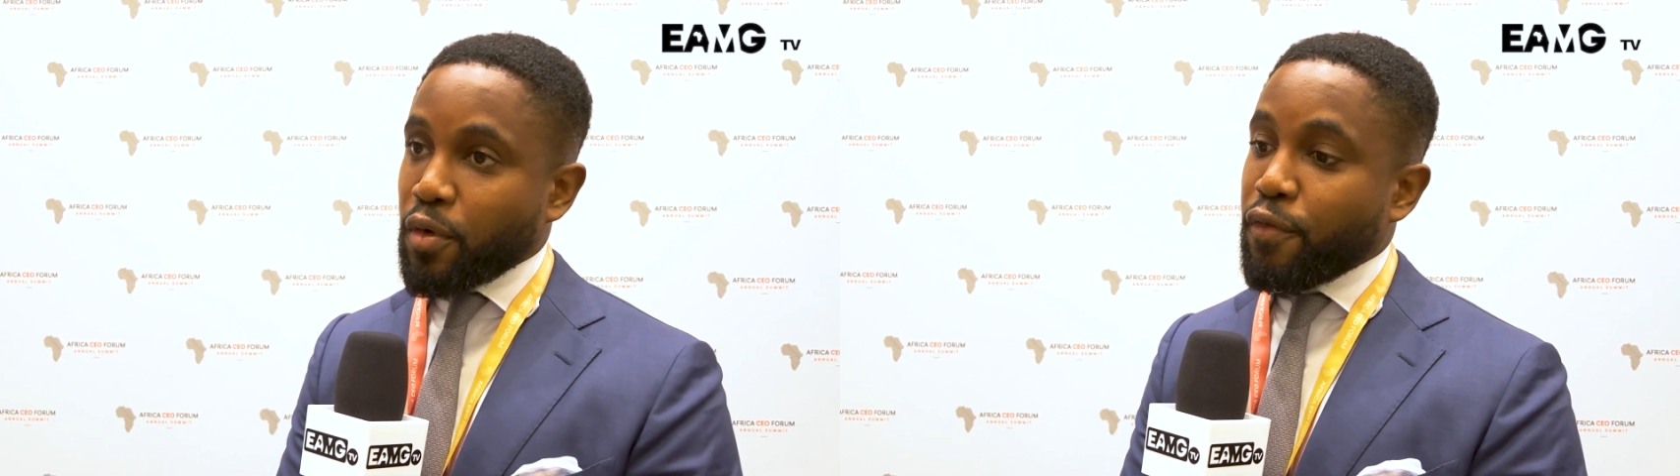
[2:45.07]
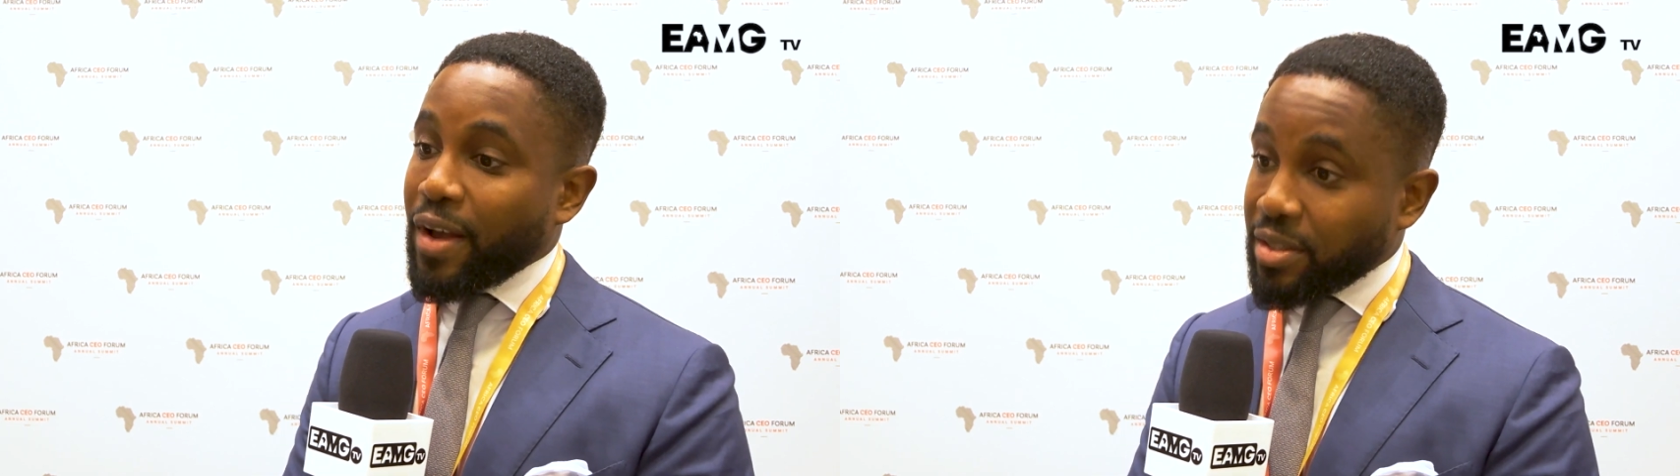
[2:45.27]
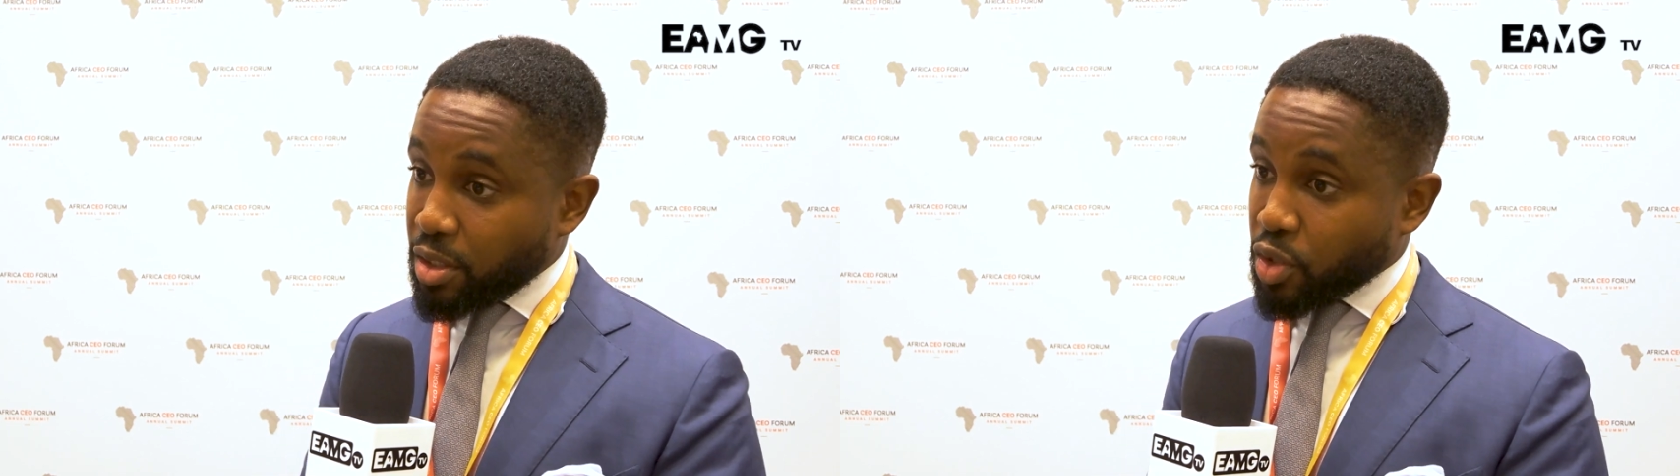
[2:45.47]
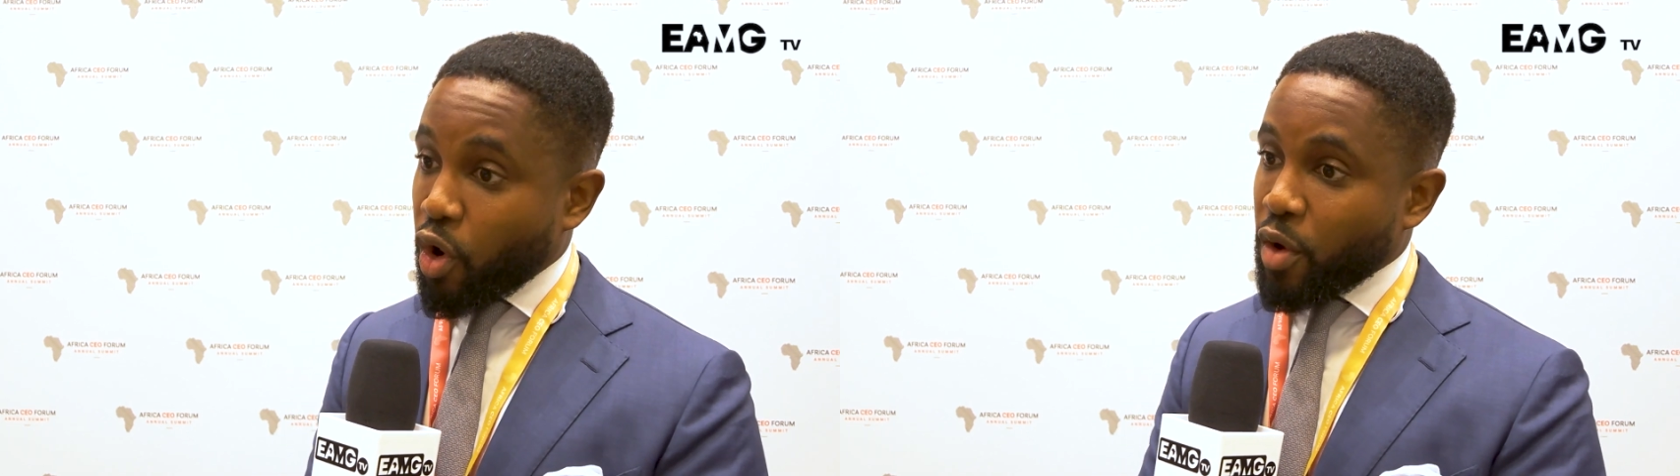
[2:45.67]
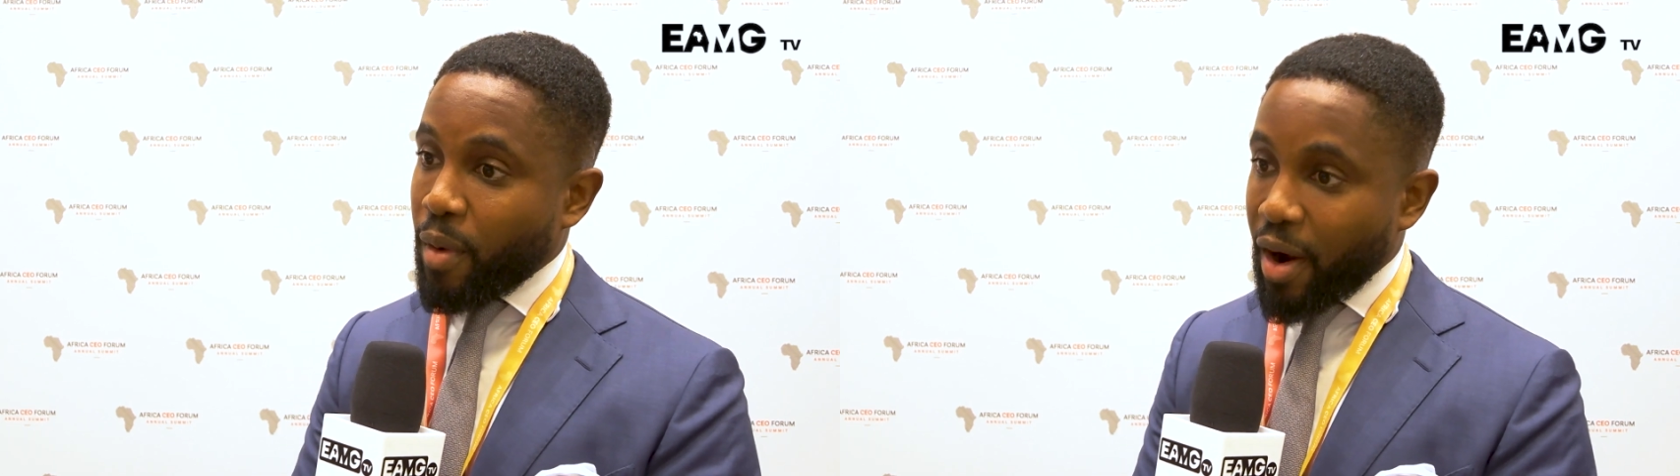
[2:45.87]
fastest
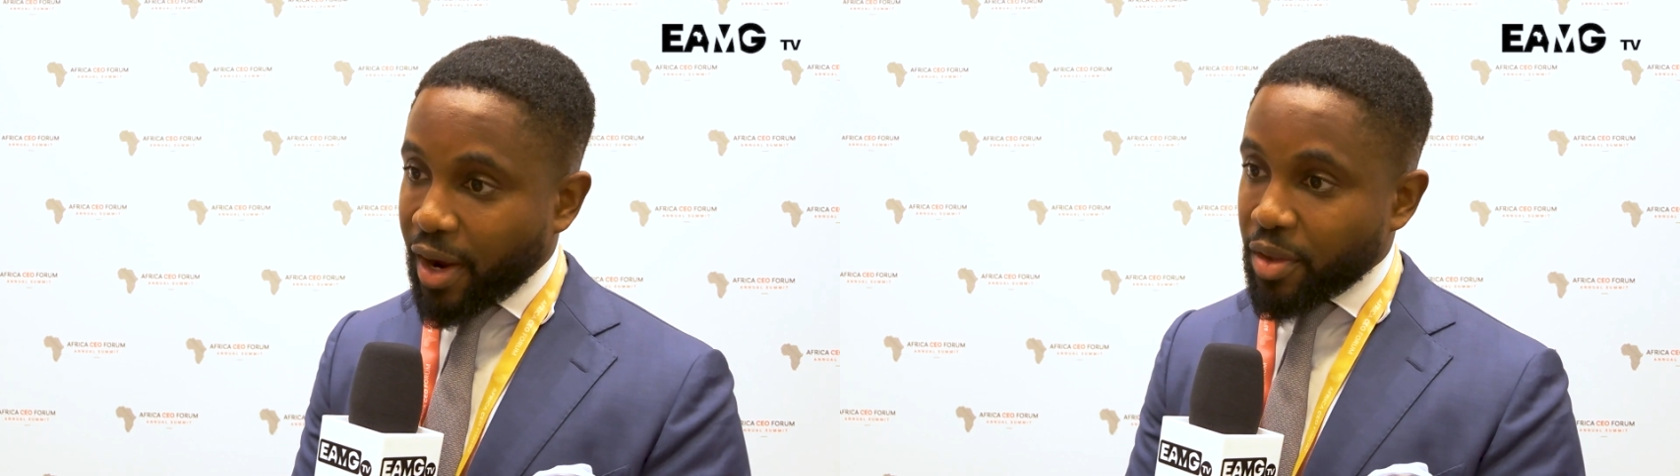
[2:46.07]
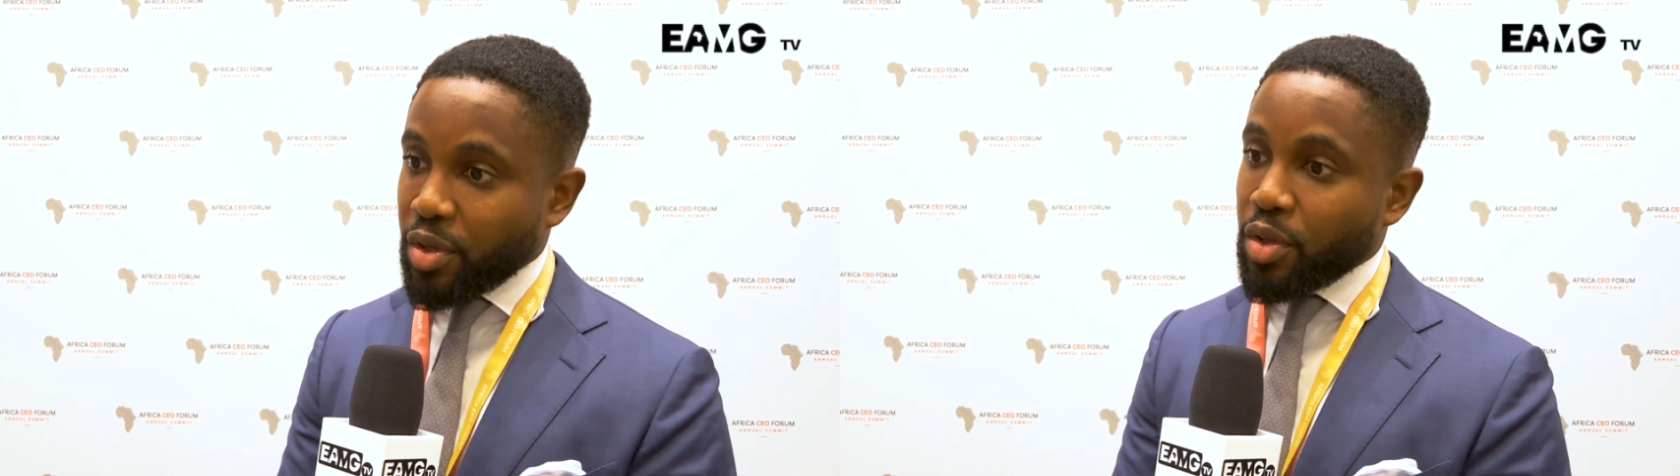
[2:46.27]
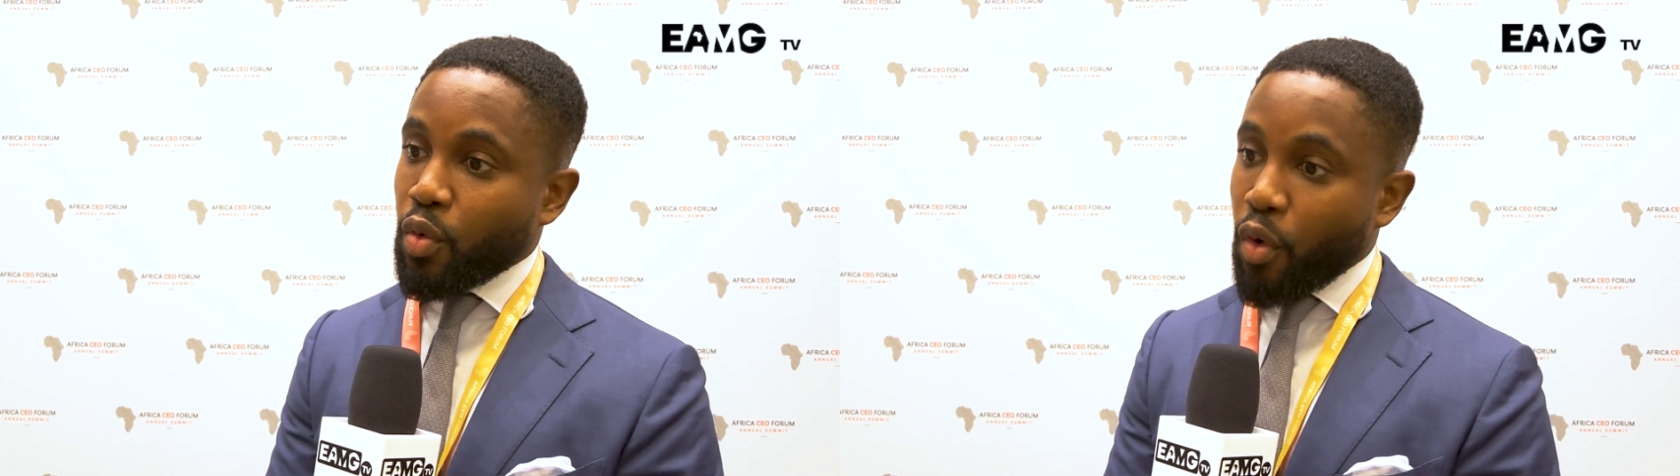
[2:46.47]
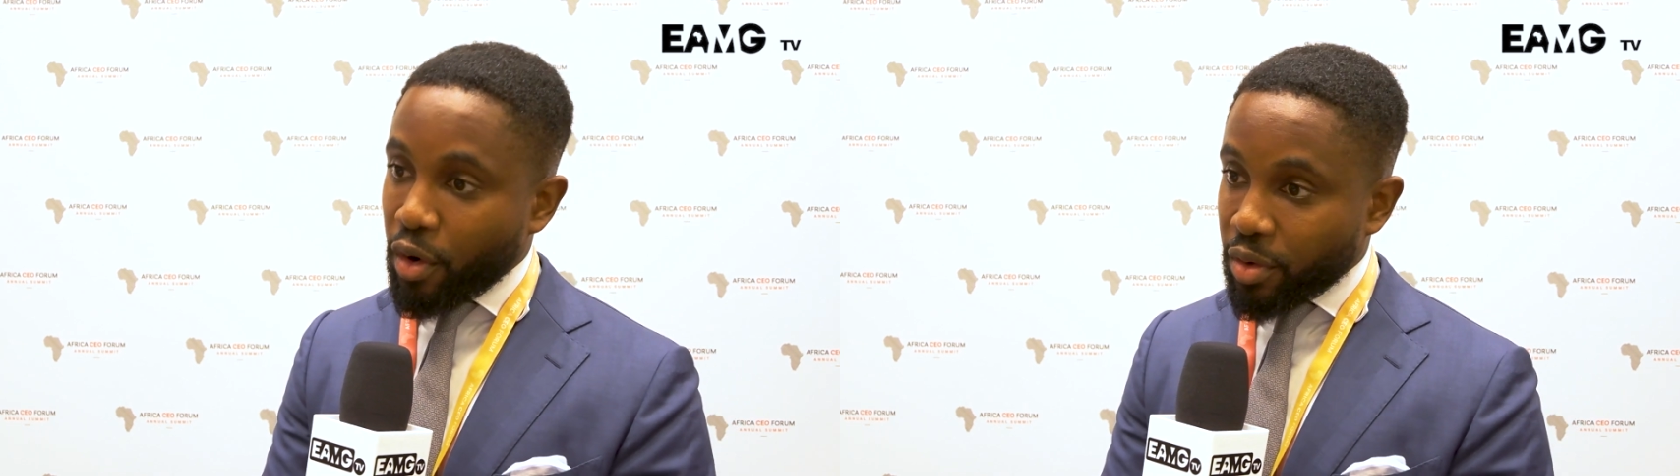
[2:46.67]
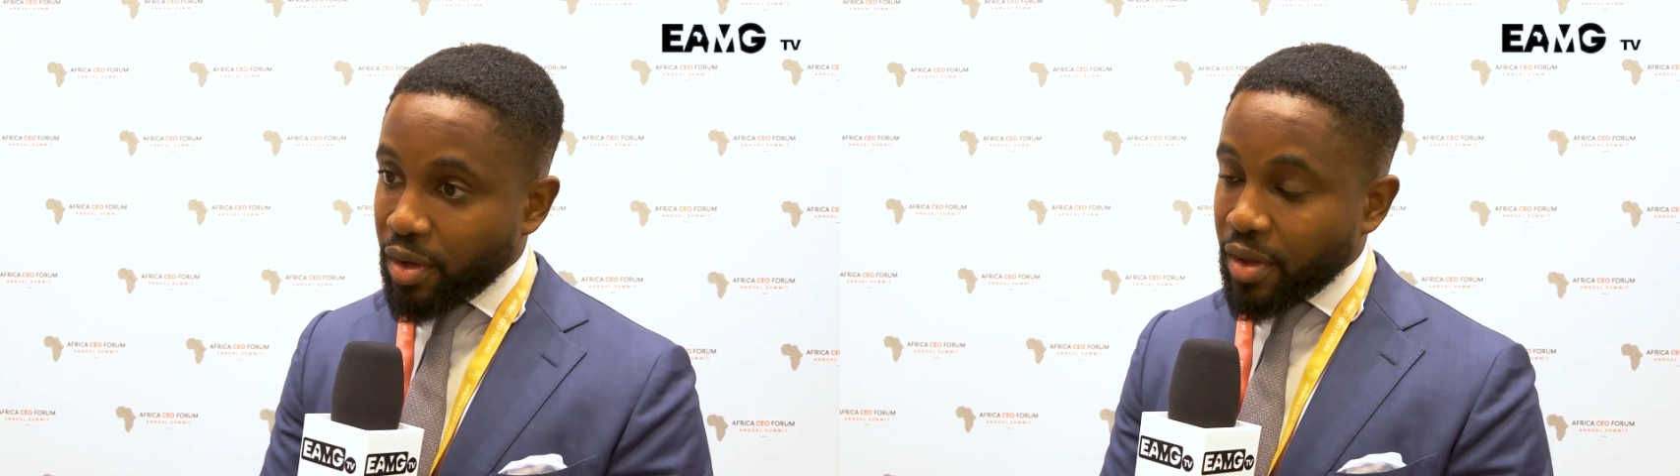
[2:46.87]
growing market in the
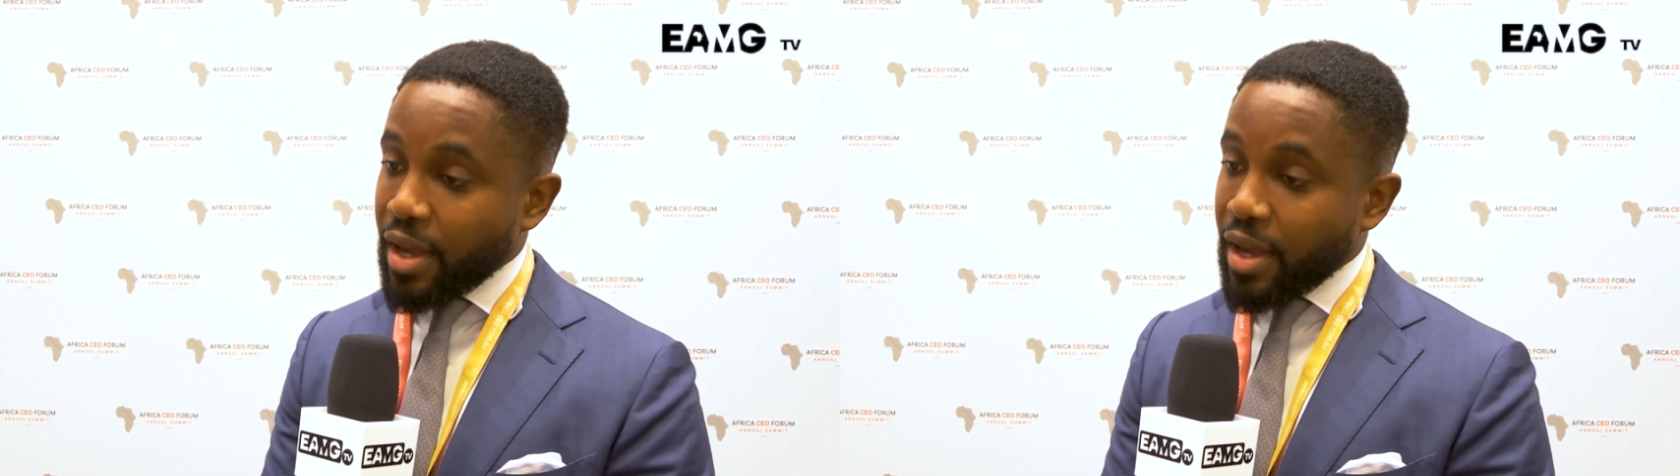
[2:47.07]
world